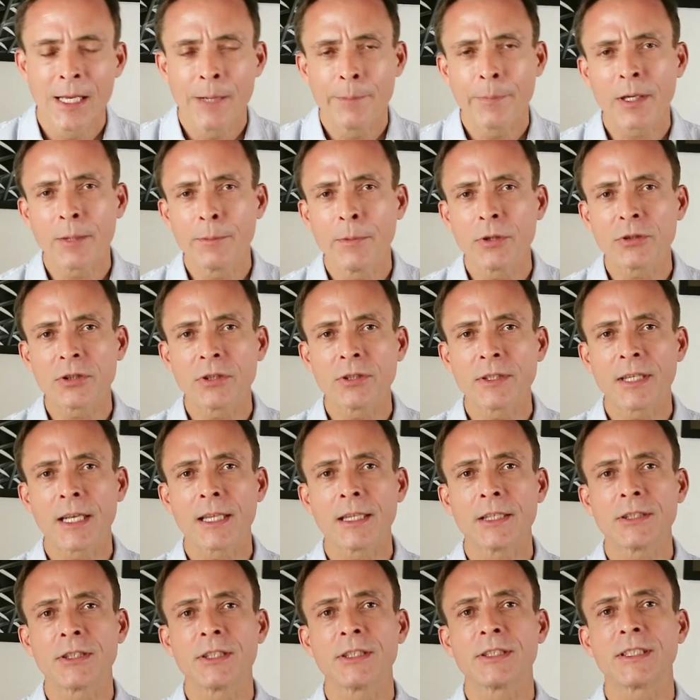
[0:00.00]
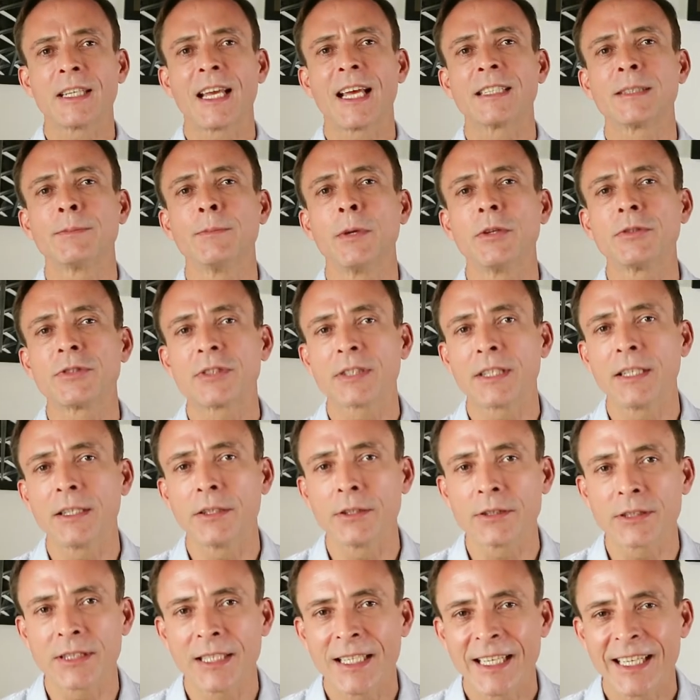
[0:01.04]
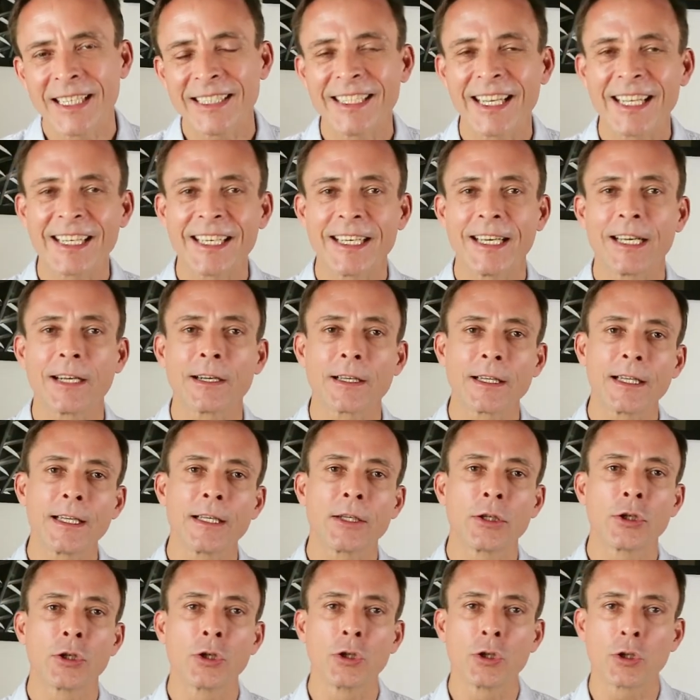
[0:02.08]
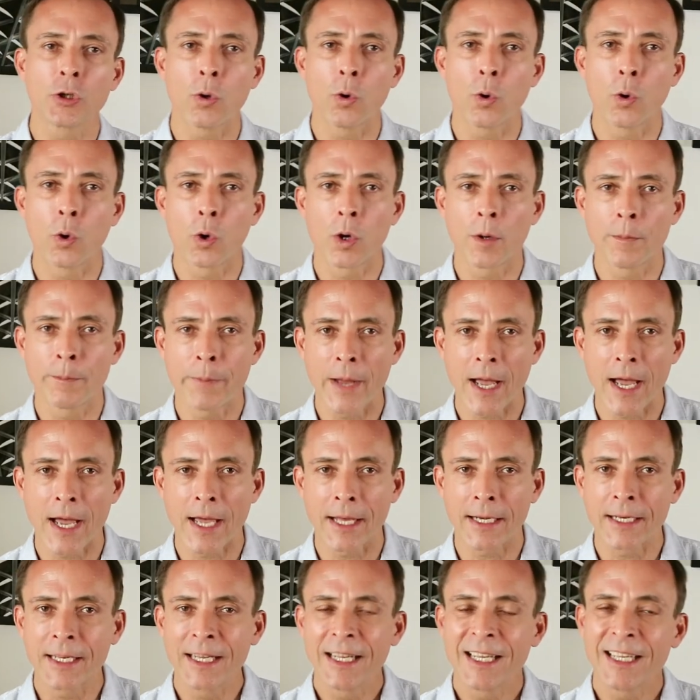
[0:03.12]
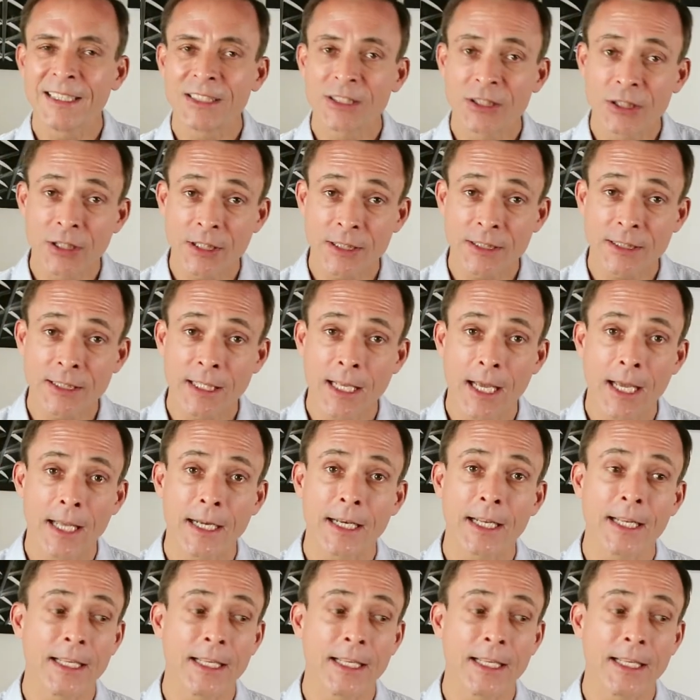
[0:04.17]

But emotional intelligence, as most skills, is not inherently good or bad. It's just that,